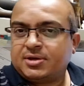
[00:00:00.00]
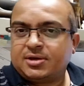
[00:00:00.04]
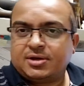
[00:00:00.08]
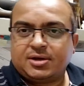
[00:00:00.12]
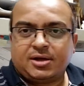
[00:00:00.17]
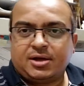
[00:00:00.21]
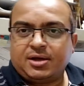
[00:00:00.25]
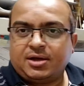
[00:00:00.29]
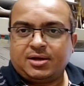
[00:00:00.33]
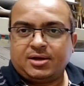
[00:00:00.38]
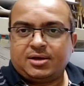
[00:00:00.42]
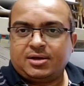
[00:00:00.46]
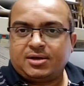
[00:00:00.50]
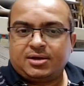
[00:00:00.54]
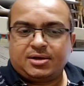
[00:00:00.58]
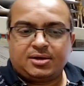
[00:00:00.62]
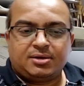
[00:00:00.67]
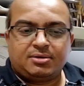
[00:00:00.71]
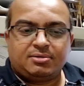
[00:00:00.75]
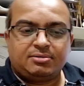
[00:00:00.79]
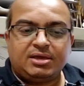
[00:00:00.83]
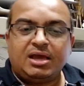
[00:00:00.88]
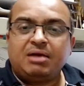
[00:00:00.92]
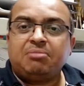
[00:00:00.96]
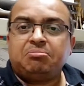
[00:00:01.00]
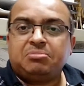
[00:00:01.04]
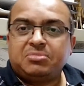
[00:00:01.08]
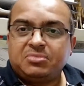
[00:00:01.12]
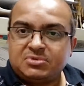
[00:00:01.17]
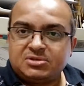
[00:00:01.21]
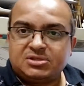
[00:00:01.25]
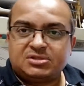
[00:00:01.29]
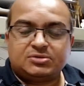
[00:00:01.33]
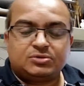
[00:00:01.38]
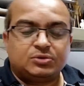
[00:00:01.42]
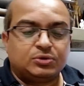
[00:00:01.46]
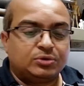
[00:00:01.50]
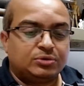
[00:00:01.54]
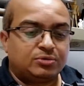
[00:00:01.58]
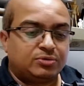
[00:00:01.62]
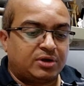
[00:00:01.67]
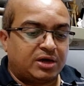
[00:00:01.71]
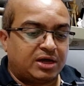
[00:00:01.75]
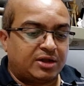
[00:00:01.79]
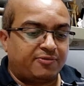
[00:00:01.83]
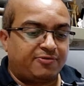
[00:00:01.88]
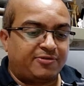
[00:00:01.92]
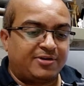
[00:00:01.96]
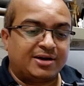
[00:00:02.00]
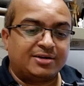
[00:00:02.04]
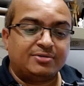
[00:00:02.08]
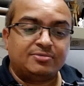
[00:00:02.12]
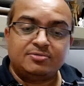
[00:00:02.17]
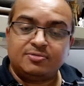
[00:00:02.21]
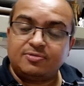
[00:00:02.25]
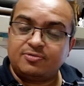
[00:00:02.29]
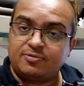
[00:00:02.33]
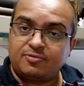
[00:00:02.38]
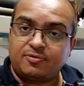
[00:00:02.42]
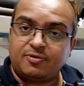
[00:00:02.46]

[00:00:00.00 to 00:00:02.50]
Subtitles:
This is good and fun